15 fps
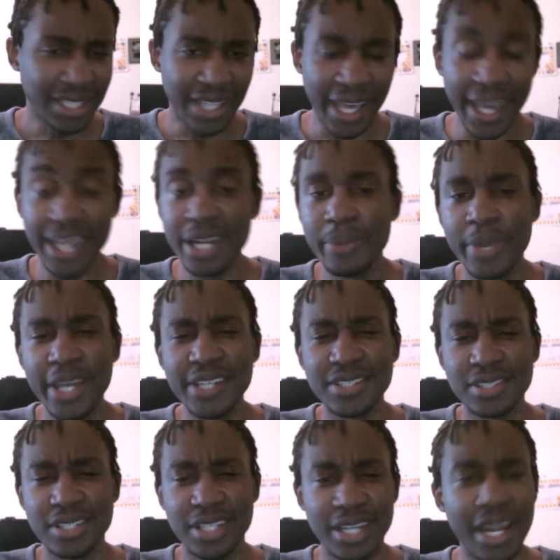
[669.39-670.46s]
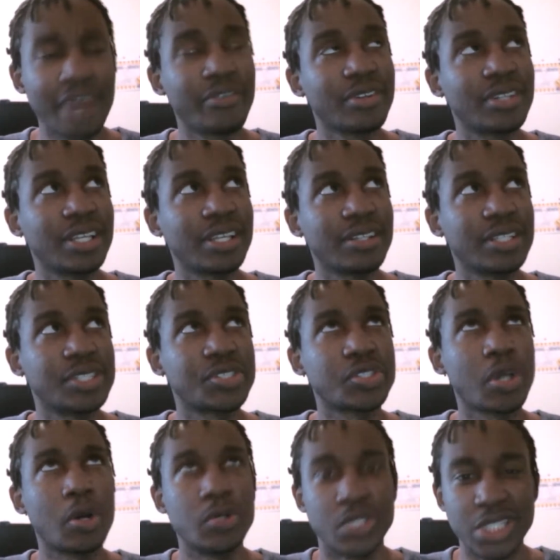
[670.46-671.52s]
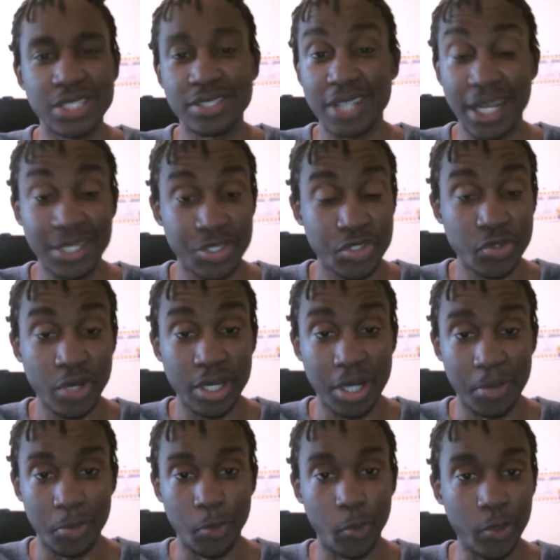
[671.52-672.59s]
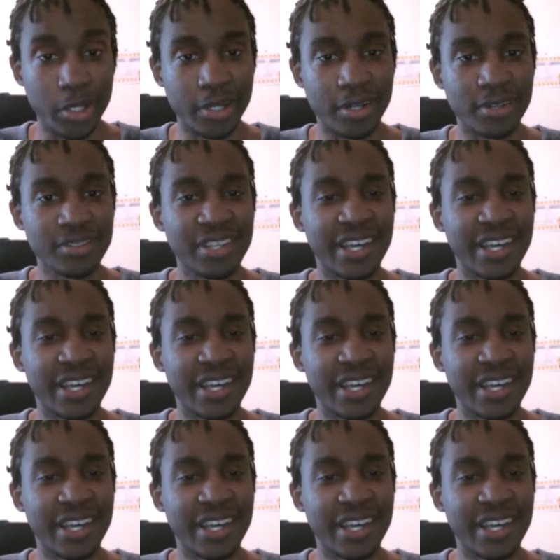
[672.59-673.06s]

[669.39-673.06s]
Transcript: the animation and everything in this show just got straight up weird.